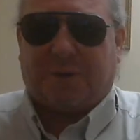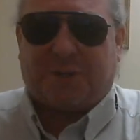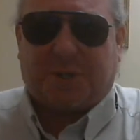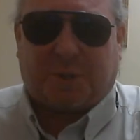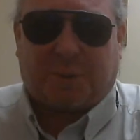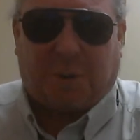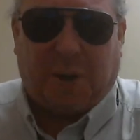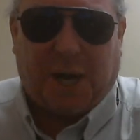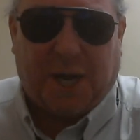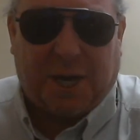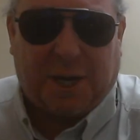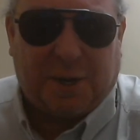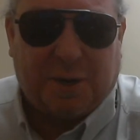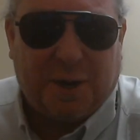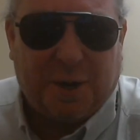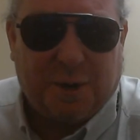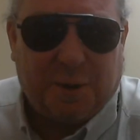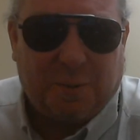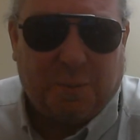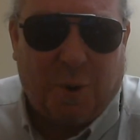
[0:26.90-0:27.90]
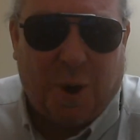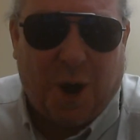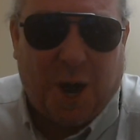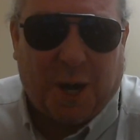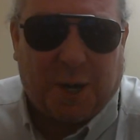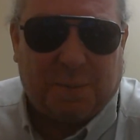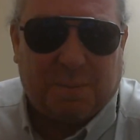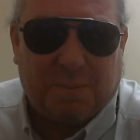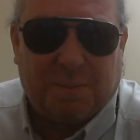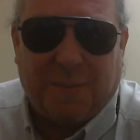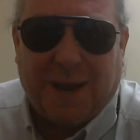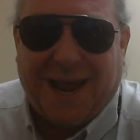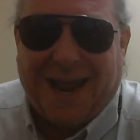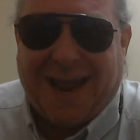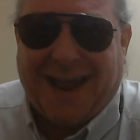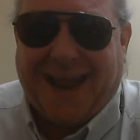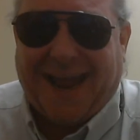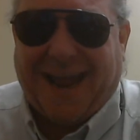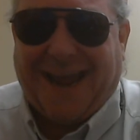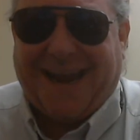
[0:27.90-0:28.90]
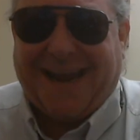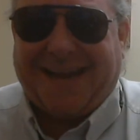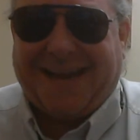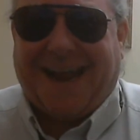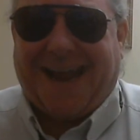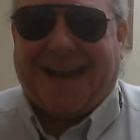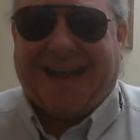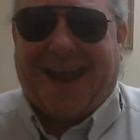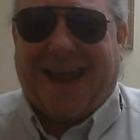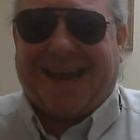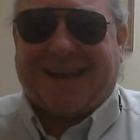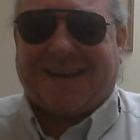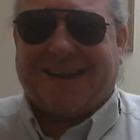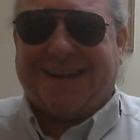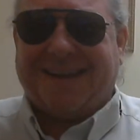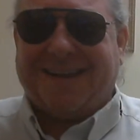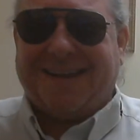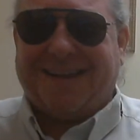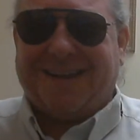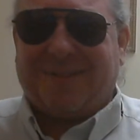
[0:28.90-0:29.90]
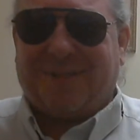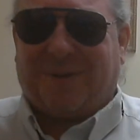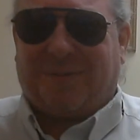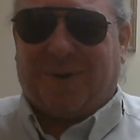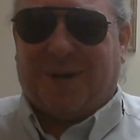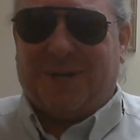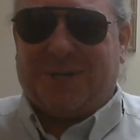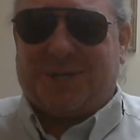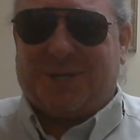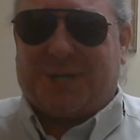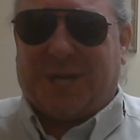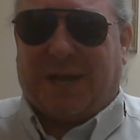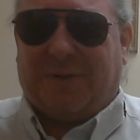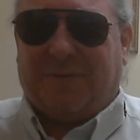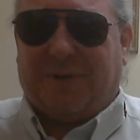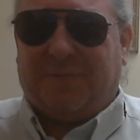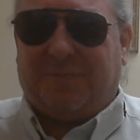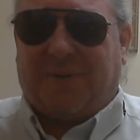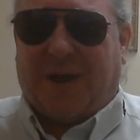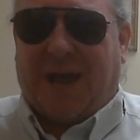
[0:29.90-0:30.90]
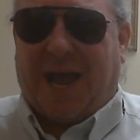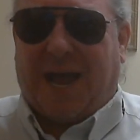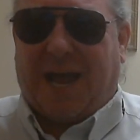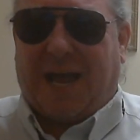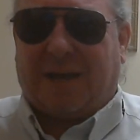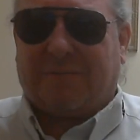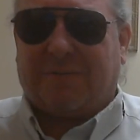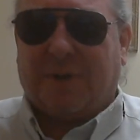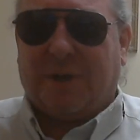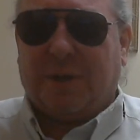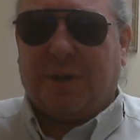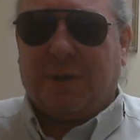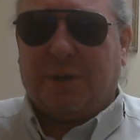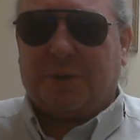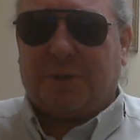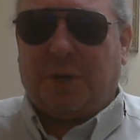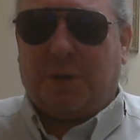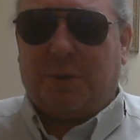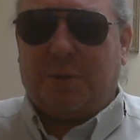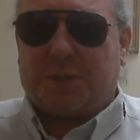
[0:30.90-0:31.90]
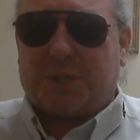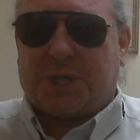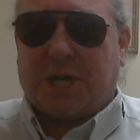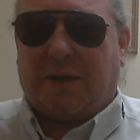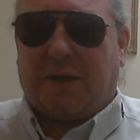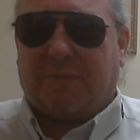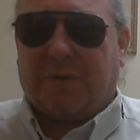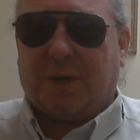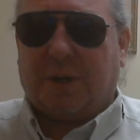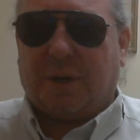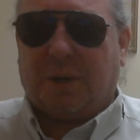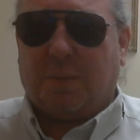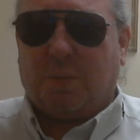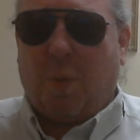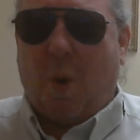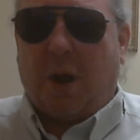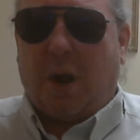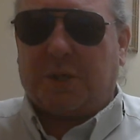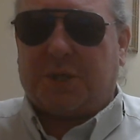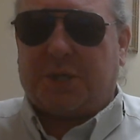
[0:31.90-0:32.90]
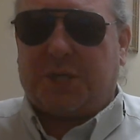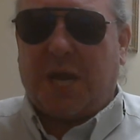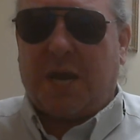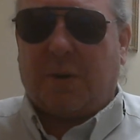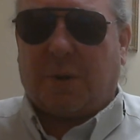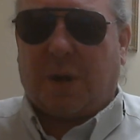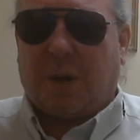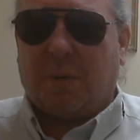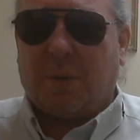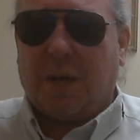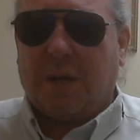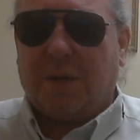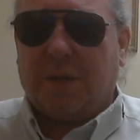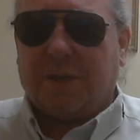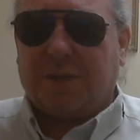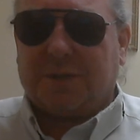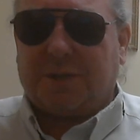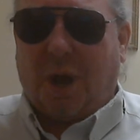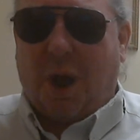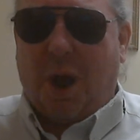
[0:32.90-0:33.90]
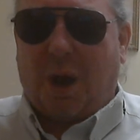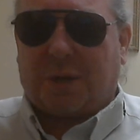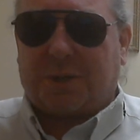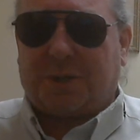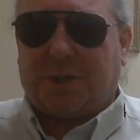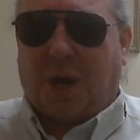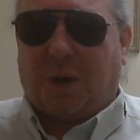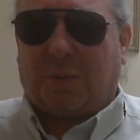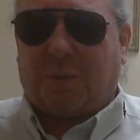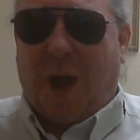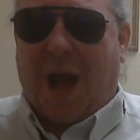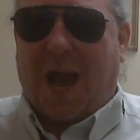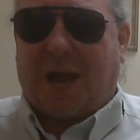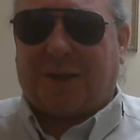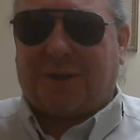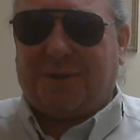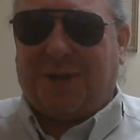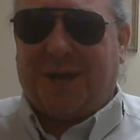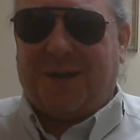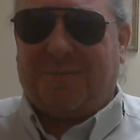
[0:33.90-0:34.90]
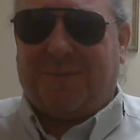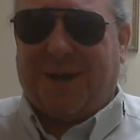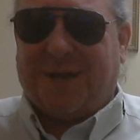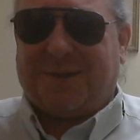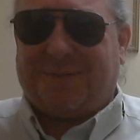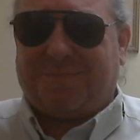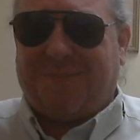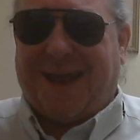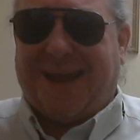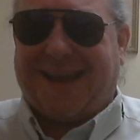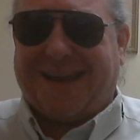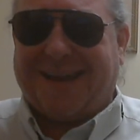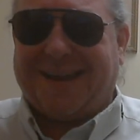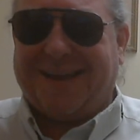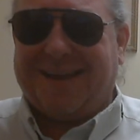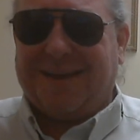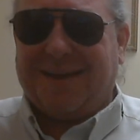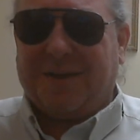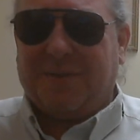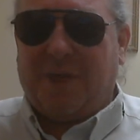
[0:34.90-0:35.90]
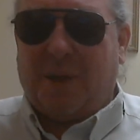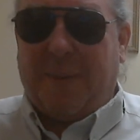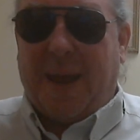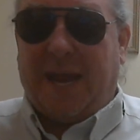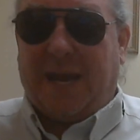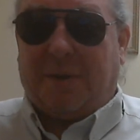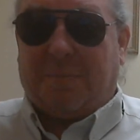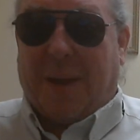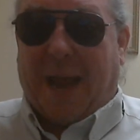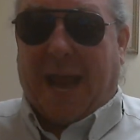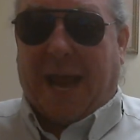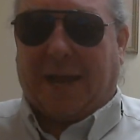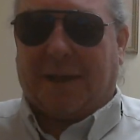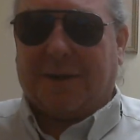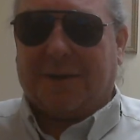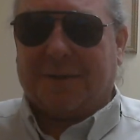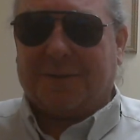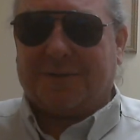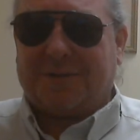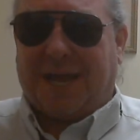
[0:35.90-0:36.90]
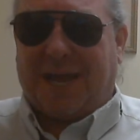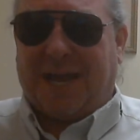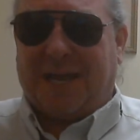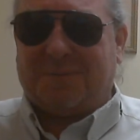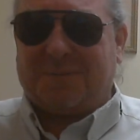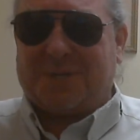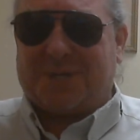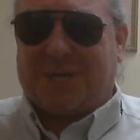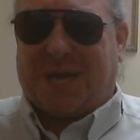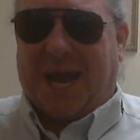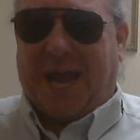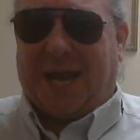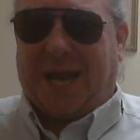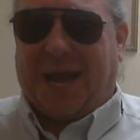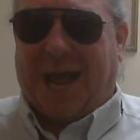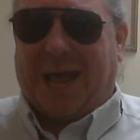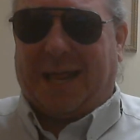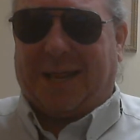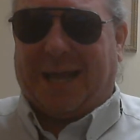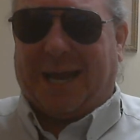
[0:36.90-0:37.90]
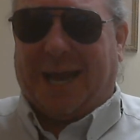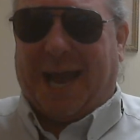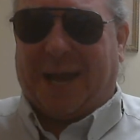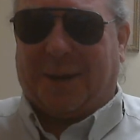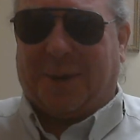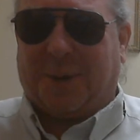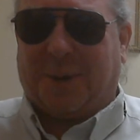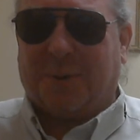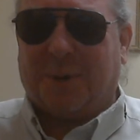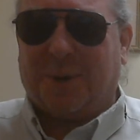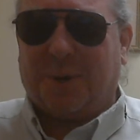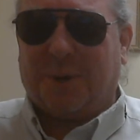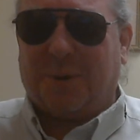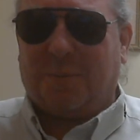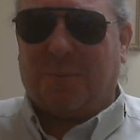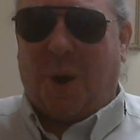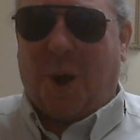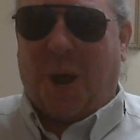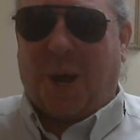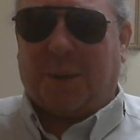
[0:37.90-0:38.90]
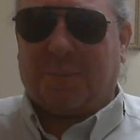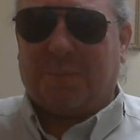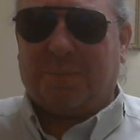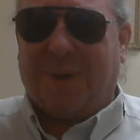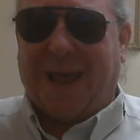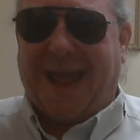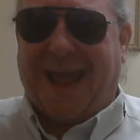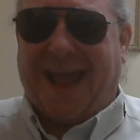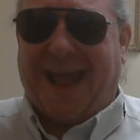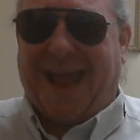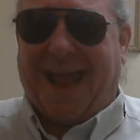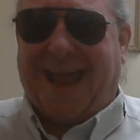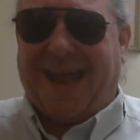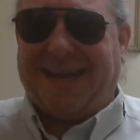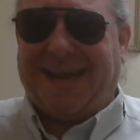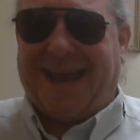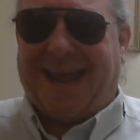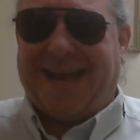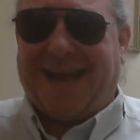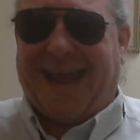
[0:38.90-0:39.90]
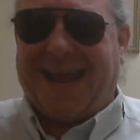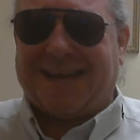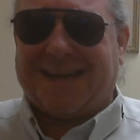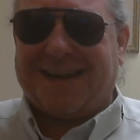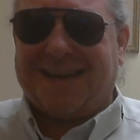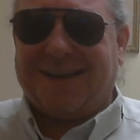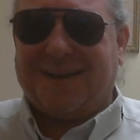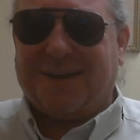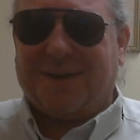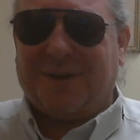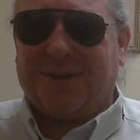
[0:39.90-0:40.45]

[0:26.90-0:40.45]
your screen 1 888 375 2710. Talk directly with me, the meat man, Dave Scandaliato, 1 888